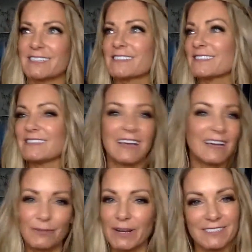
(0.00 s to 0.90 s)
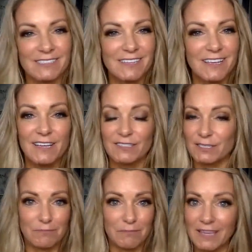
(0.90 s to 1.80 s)
It's not a race
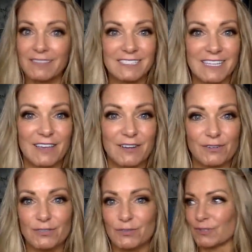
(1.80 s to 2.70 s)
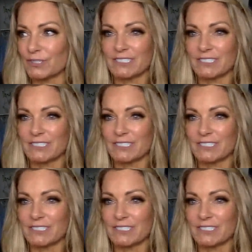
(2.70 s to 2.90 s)
to make the sales or